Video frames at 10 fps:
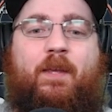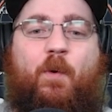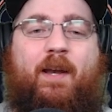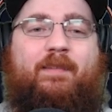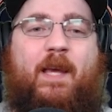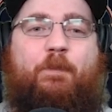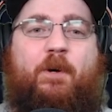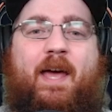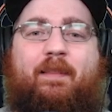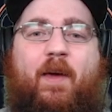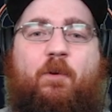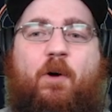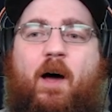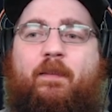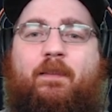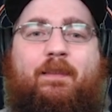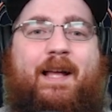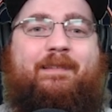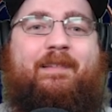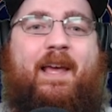We're going to take Burnett later on.
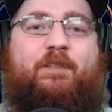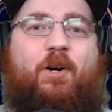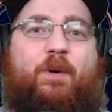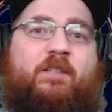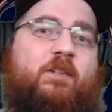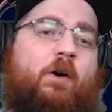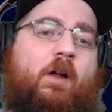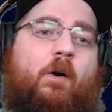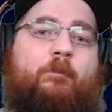Let's take Tony Soto.